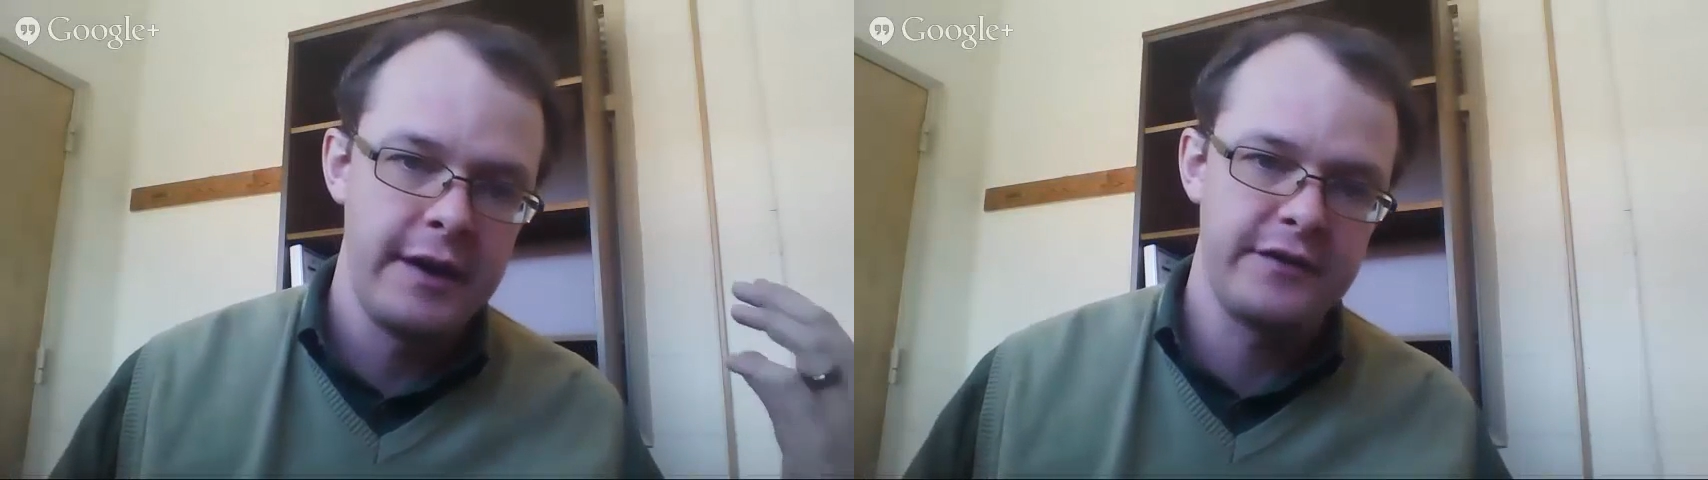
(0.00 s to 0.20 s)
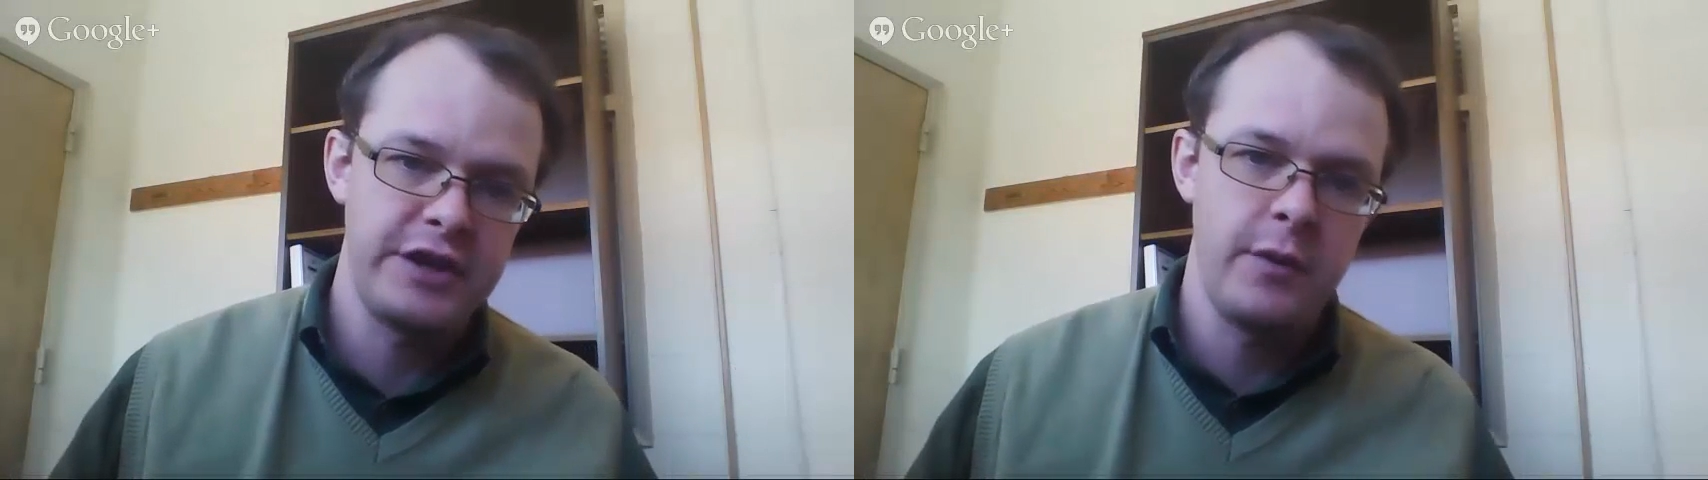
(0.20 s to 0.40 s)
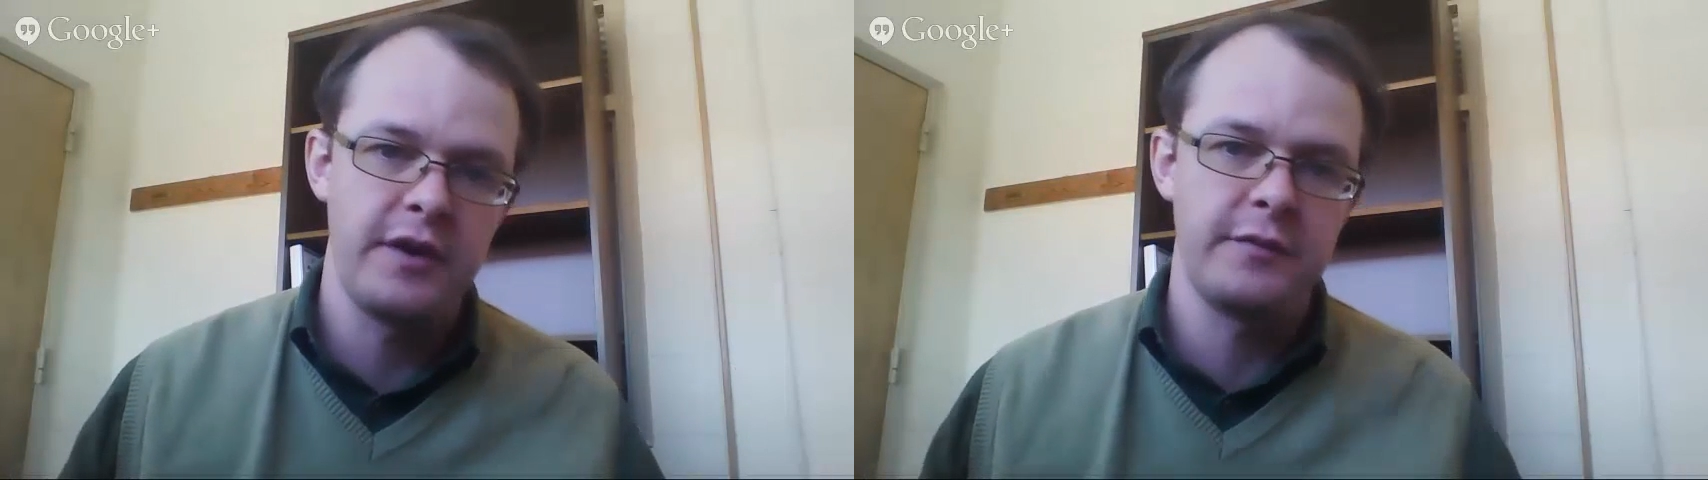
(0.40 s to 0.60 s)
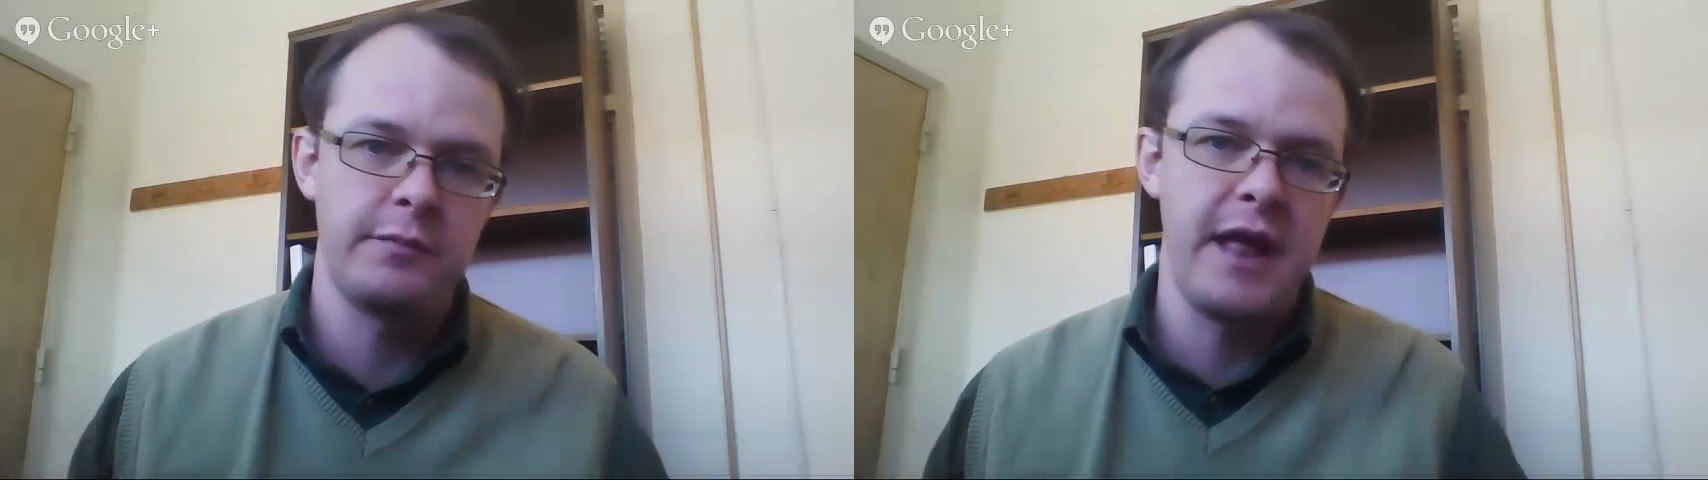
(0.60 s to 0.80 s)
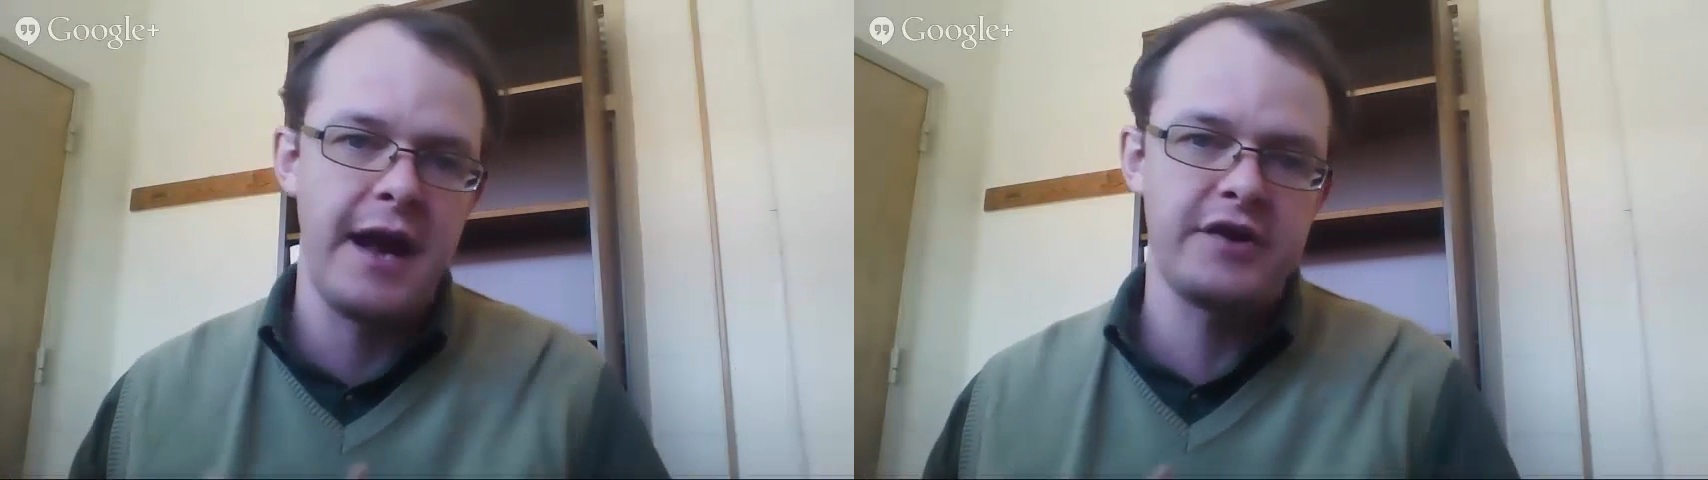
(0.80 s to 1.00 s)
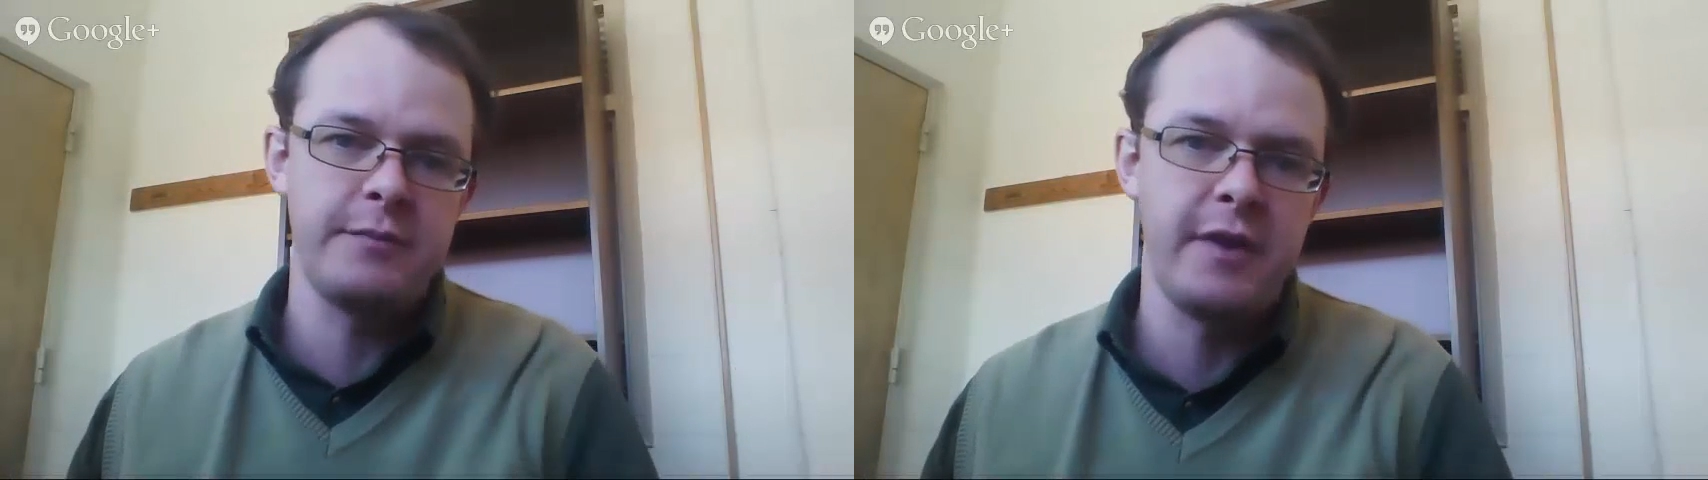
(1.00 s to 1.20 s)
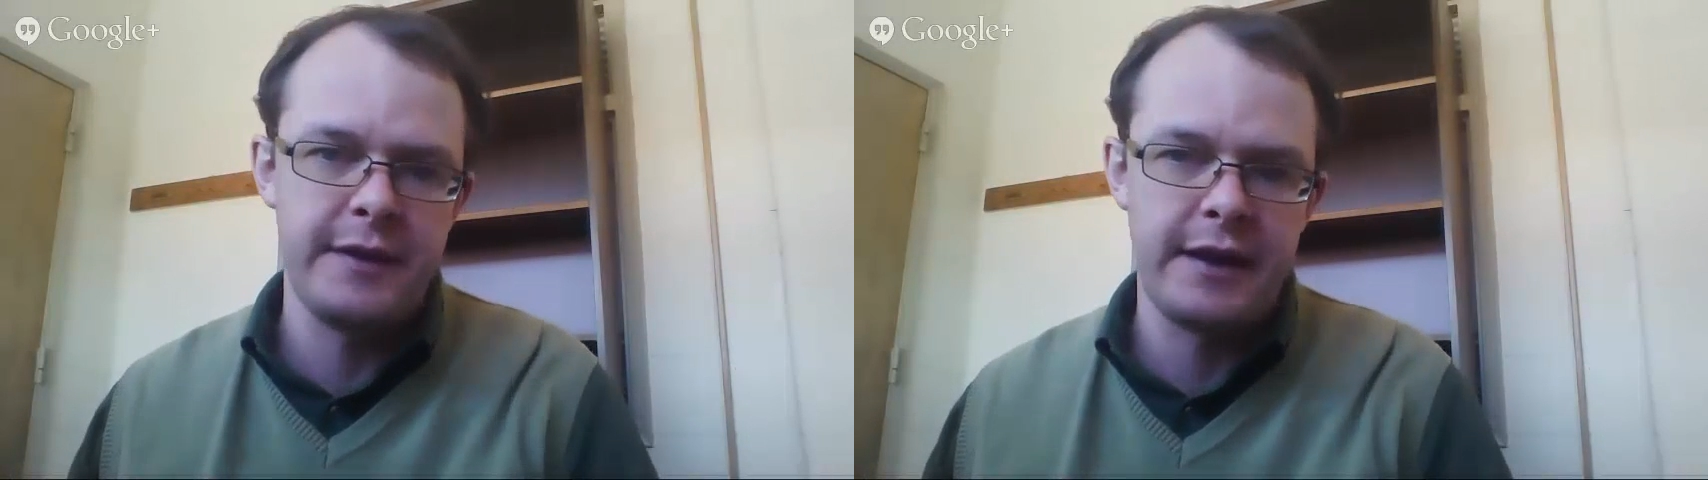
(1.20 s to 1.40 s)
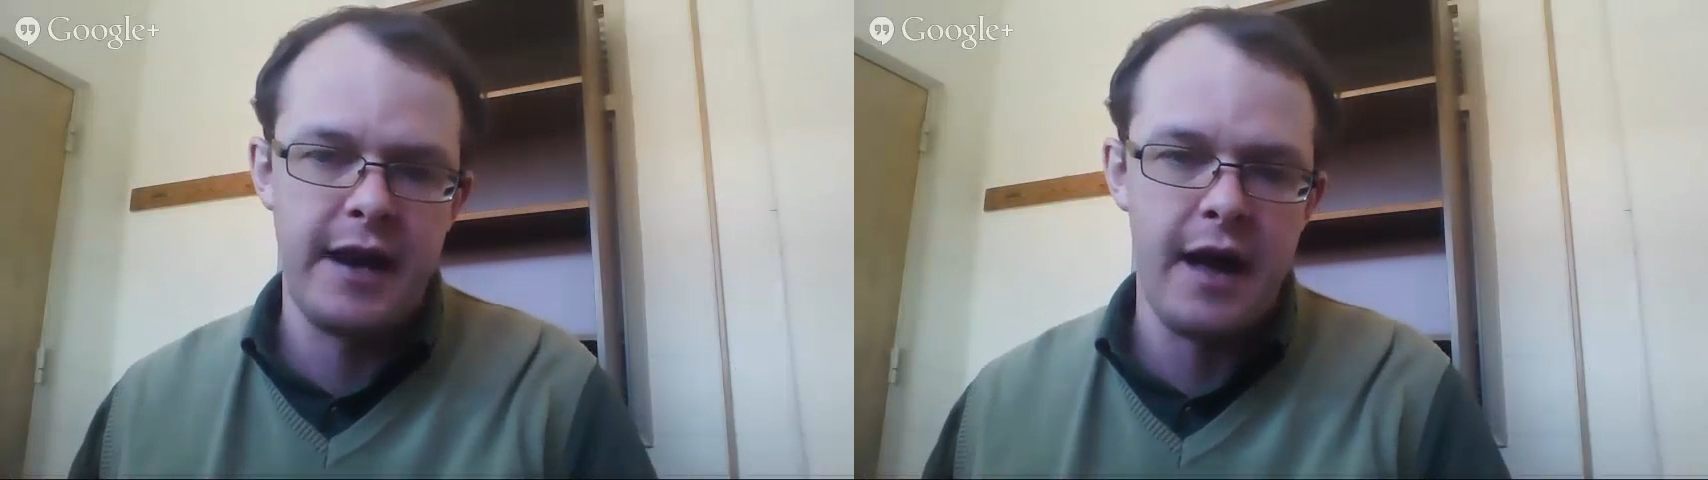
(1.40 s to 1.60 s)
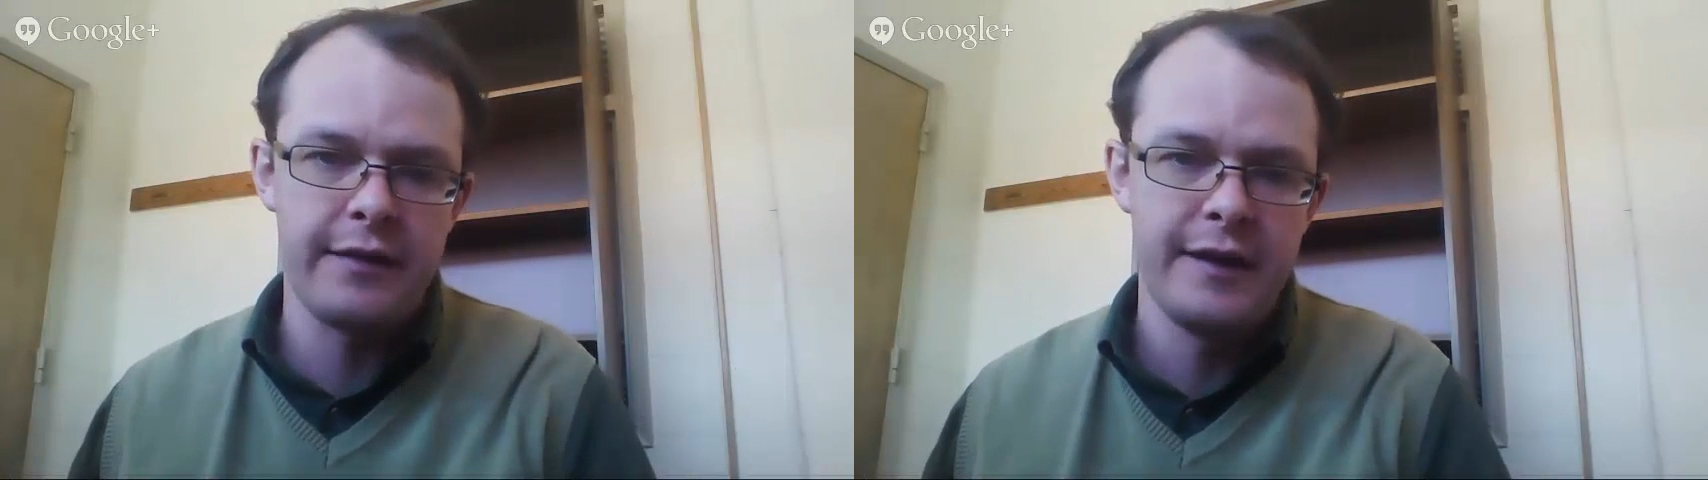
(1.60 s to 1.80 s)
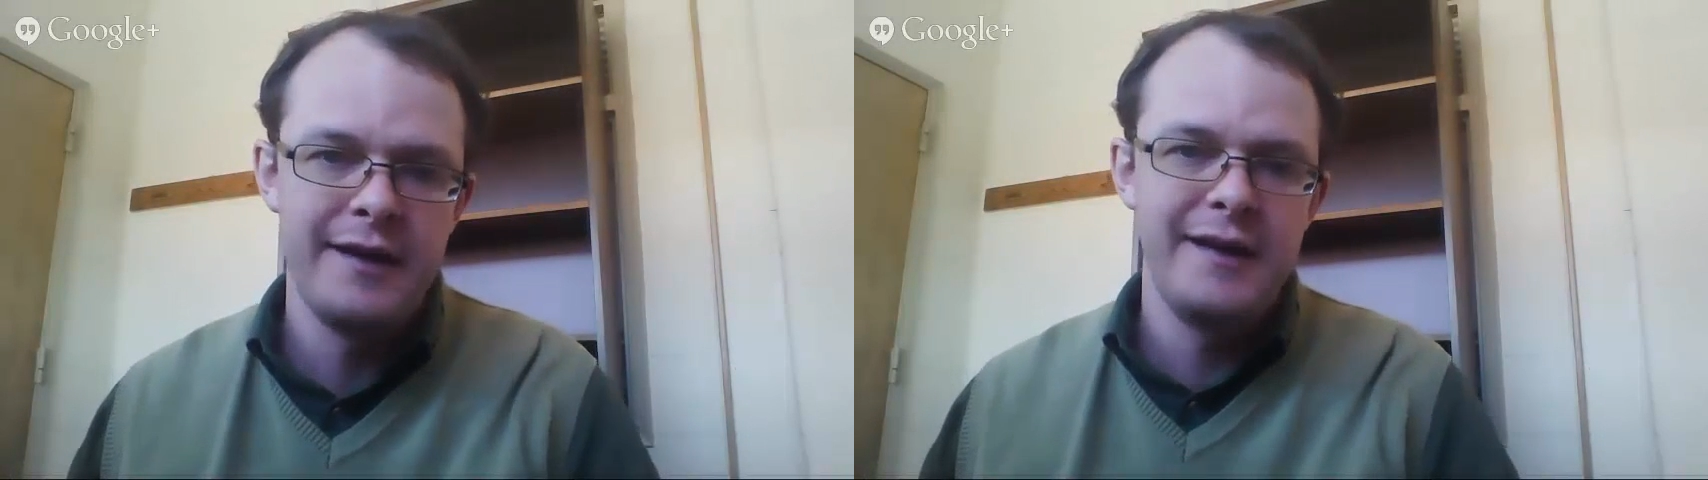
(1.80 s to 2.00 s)
since she wears black, she must be a
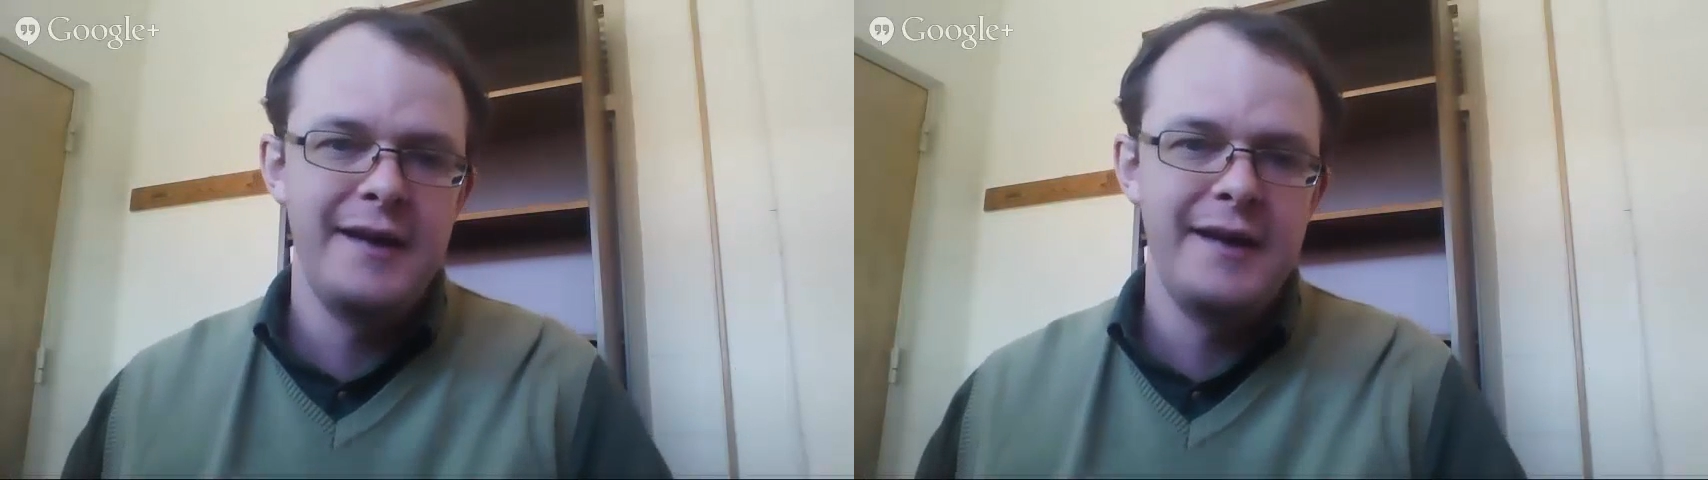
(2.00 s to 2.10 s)
goth.